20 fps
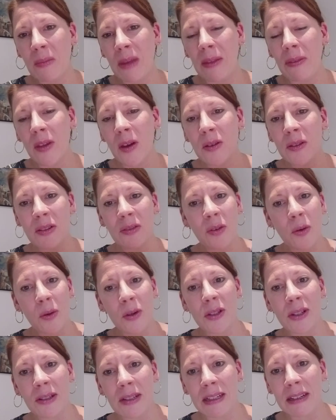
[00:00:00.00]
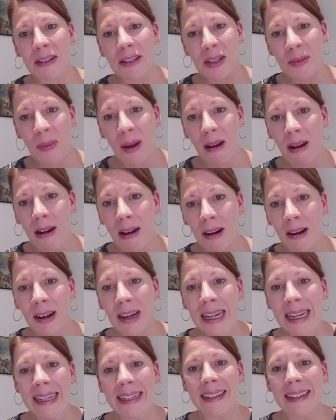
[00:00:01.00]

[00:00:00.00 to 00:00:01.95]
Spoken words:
And those, of course, are dear to my heart.